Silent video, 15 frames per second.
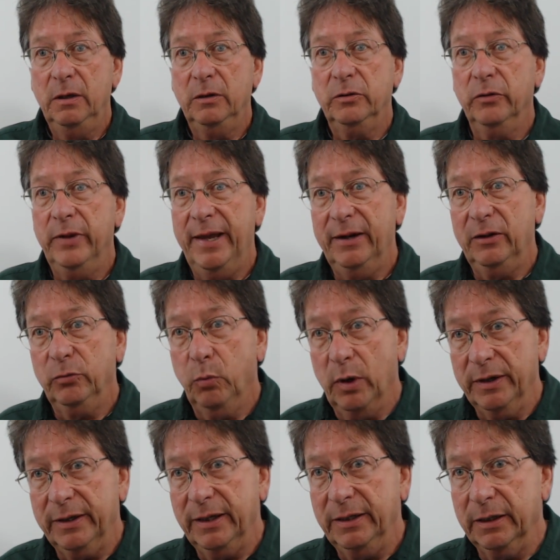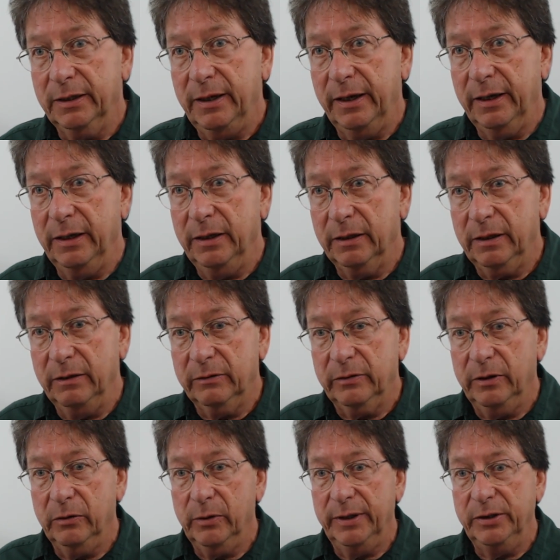So that is one thing to take into
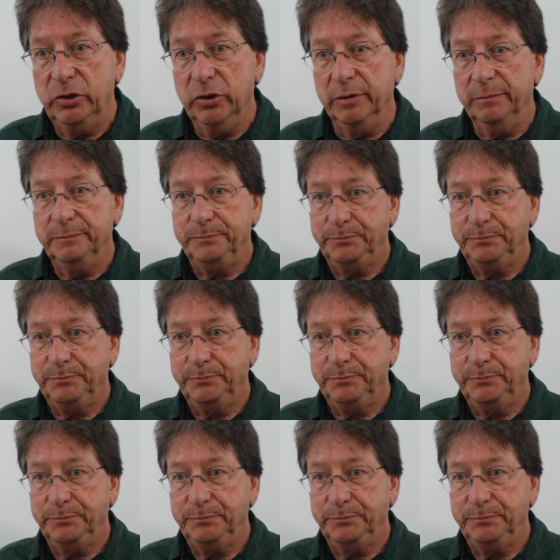consideration.